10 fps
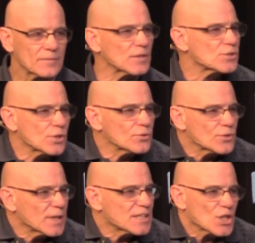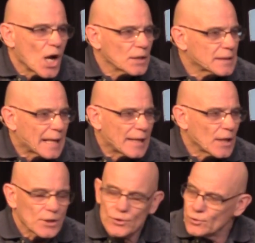There's certain things God
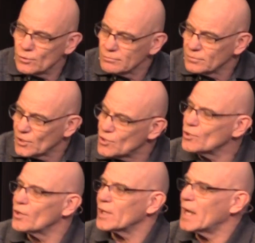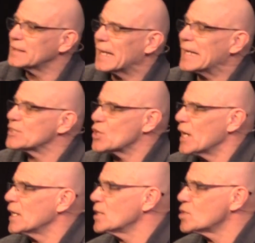cannot do. Did you know that God can't
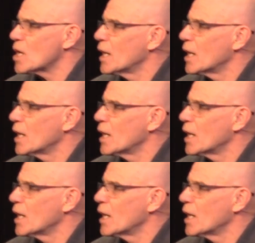change?